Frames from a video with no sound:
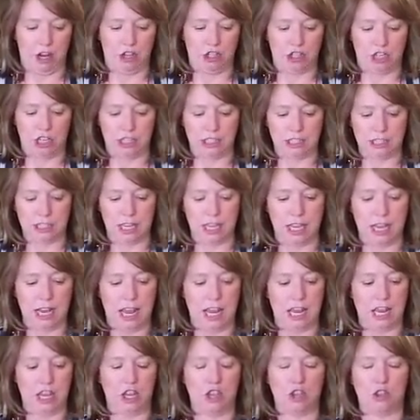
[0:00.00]
You're just going
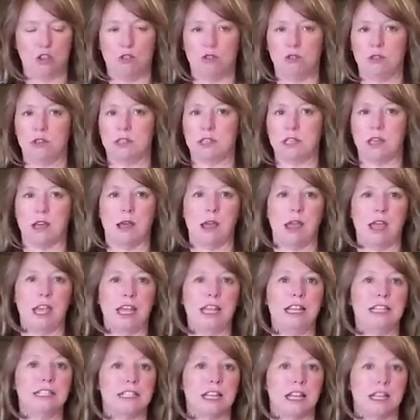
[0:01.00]
to use
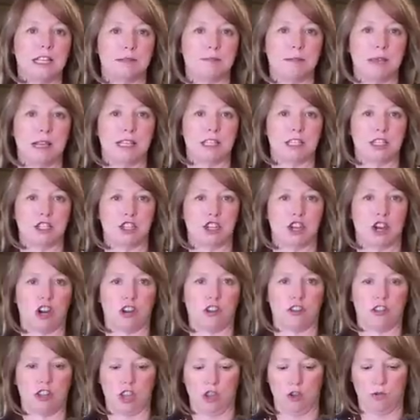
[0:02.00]
any size mason
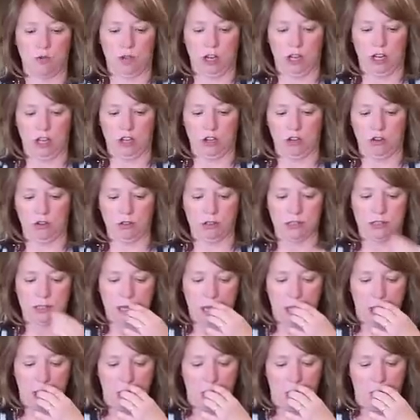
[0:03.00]
jar that you want to use
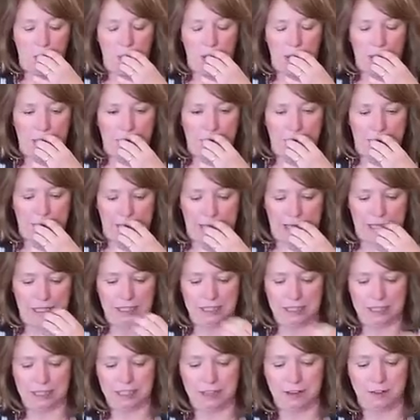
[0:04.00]
with
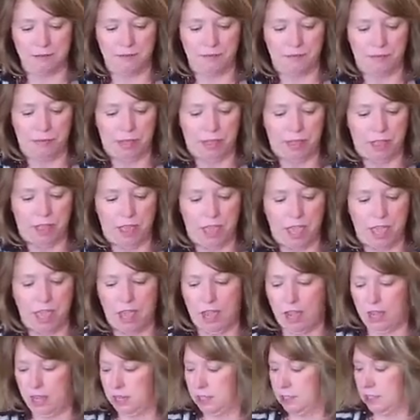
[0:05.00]
lids
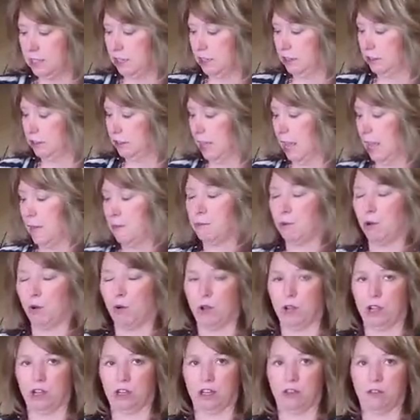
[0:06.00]
and lamp
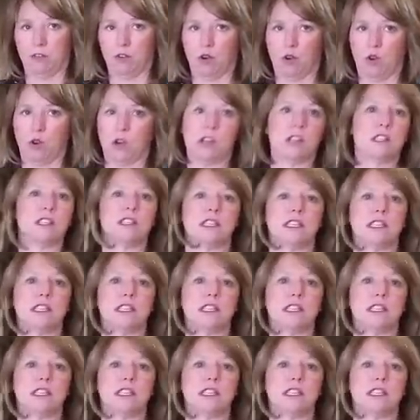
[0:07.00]
oil, of course.